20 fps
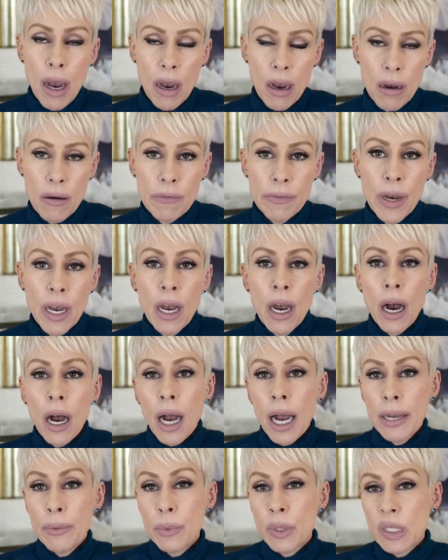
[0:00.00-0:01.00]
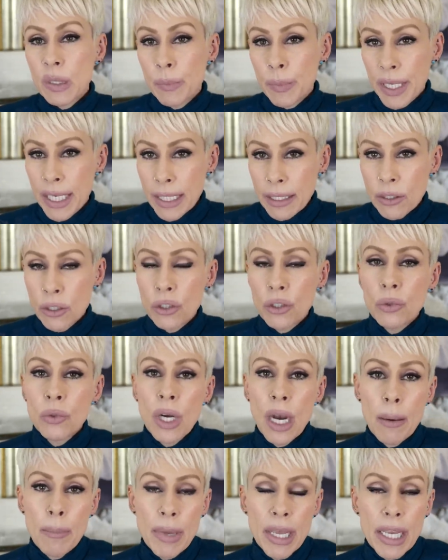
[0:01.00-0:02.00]
of I was picked to
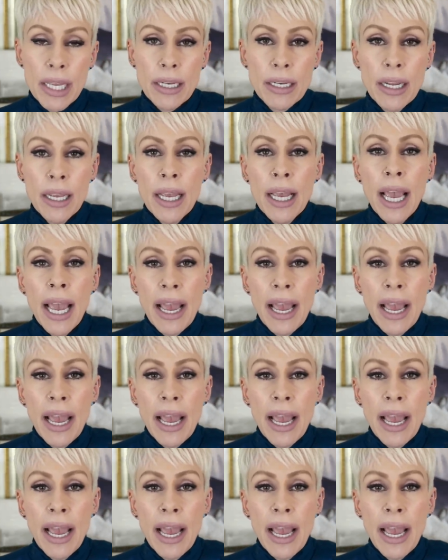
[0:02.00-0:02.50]
come in